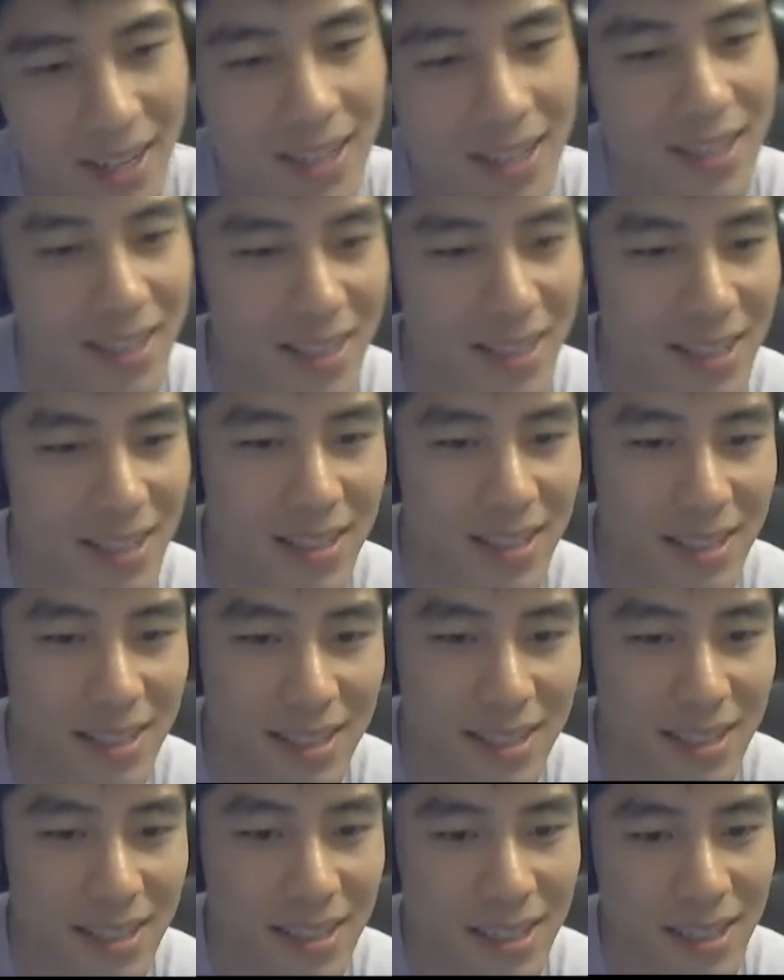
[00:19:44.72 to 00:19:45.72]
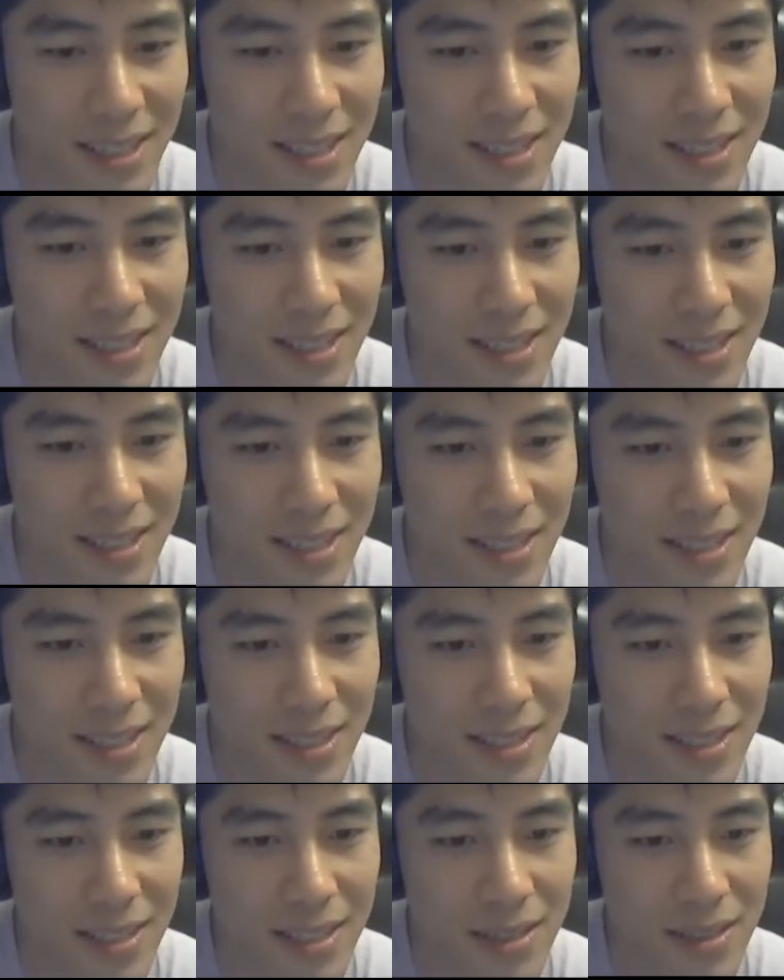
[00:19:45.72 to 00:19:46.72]
Use whichever ones
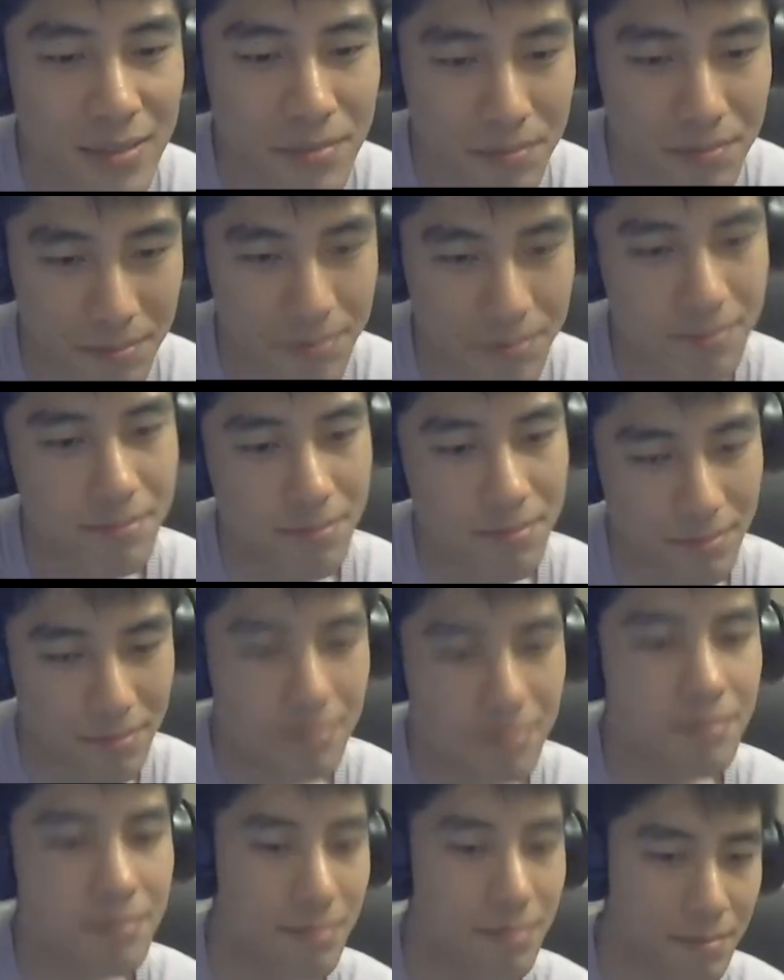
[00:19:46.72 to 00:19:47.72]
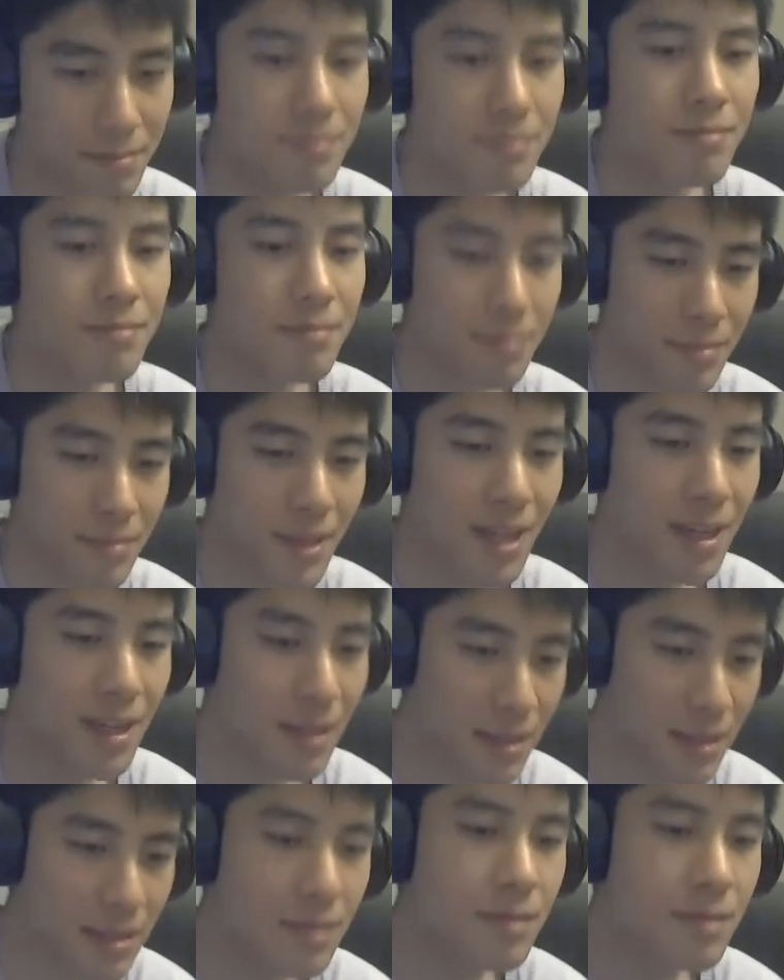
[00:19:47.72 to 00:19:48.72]
for whichever thing you're fighting, because you're
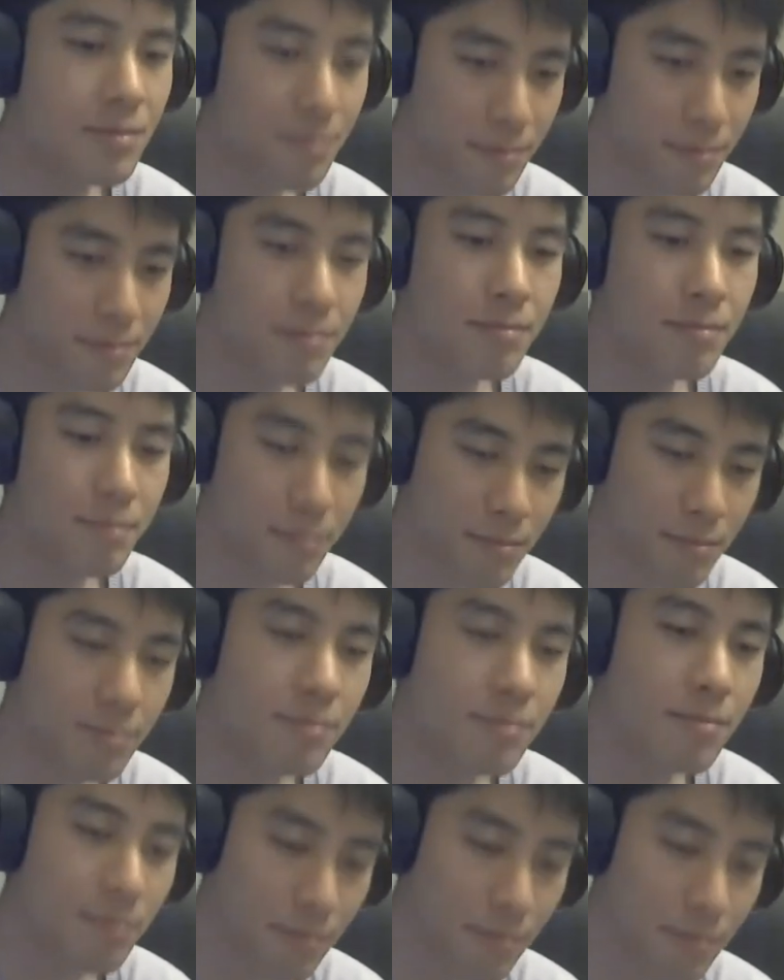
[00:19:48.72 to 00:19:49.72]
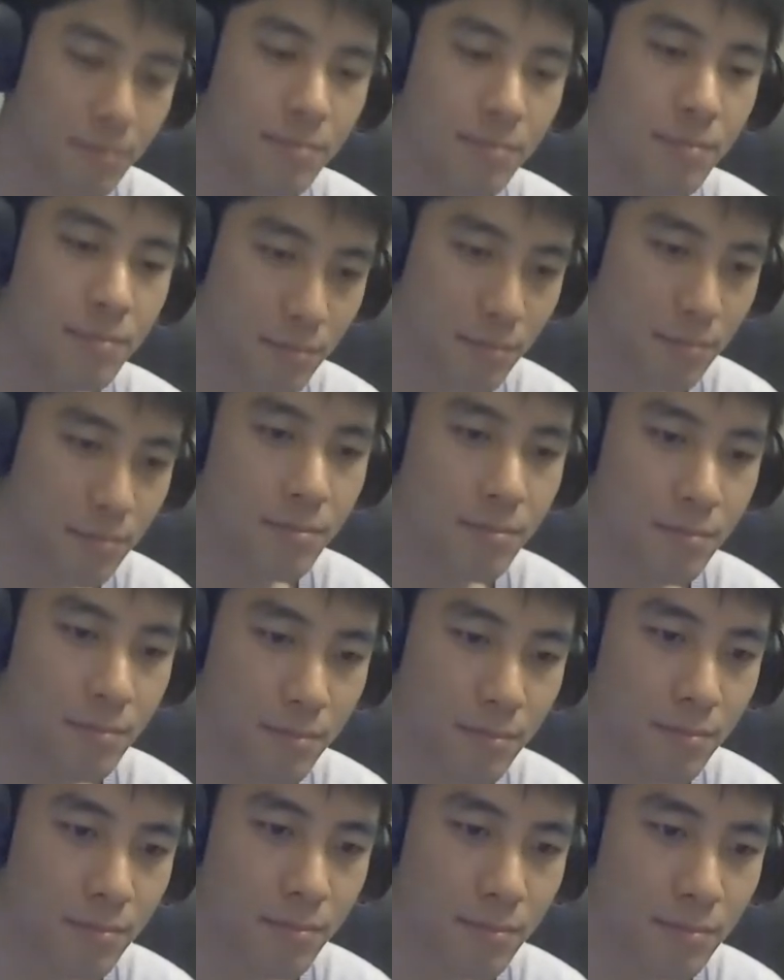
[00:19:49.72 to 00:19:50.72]
basically fighting a limited number of
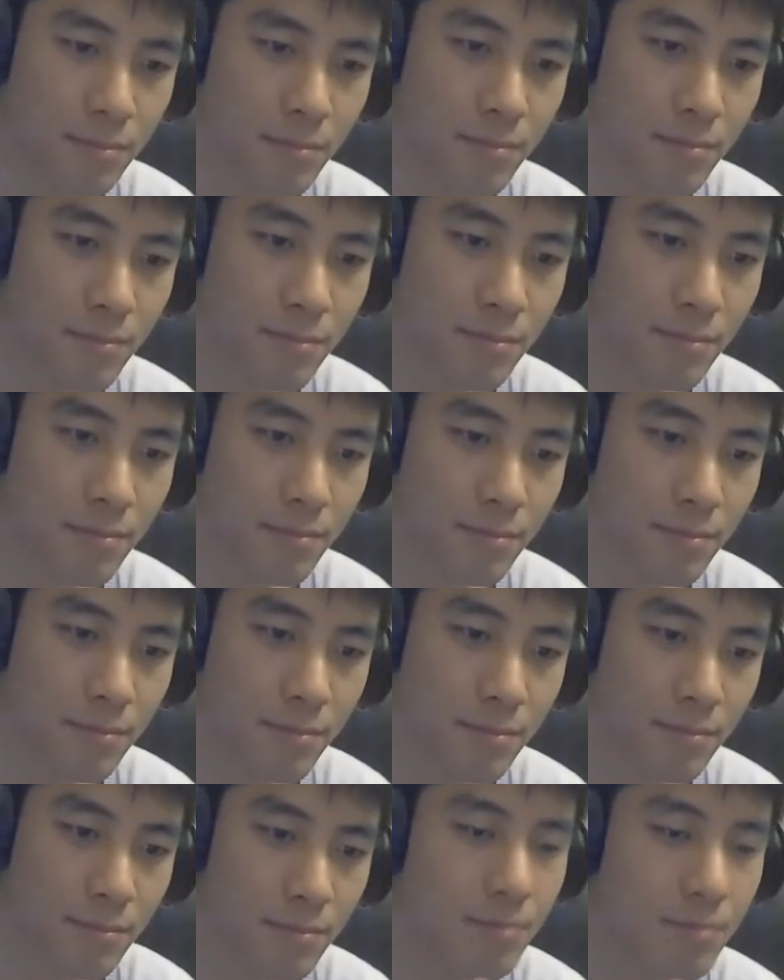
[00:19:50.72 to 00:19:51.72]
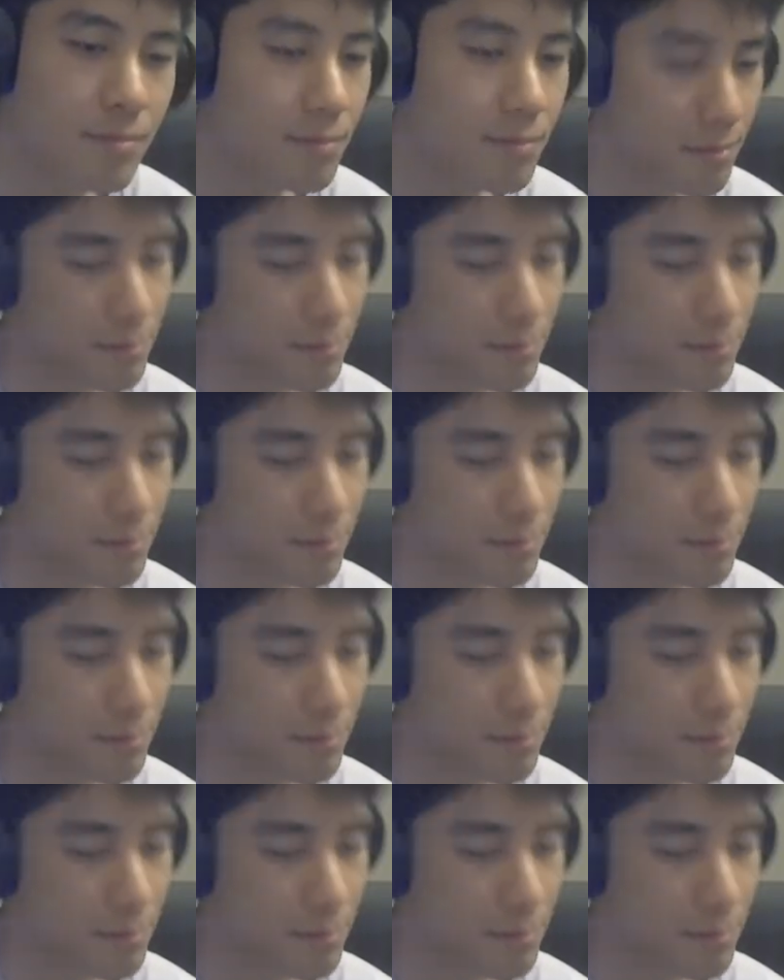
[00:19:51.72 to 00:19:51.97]
things at a time. And